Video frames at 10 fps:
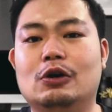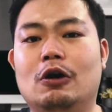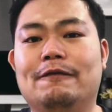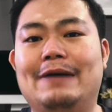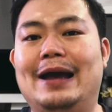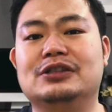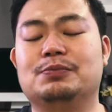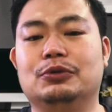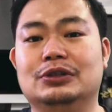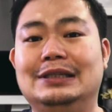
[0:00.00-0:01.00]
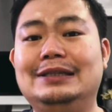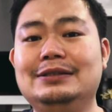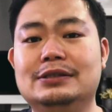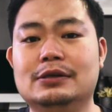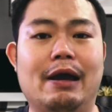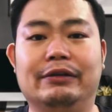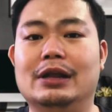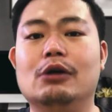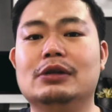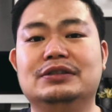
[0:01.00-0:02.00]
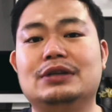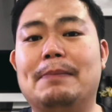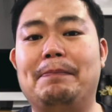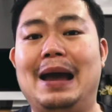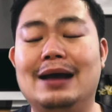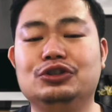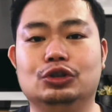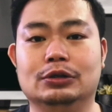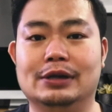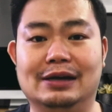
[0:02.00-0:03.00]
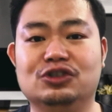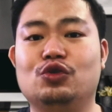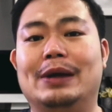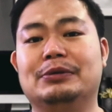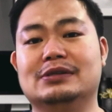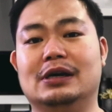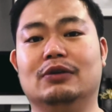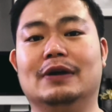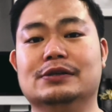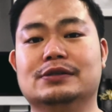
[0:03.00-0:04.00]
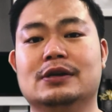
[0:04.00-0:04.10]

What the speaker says: of expertise and knowledge and passion that are trapped inside of us.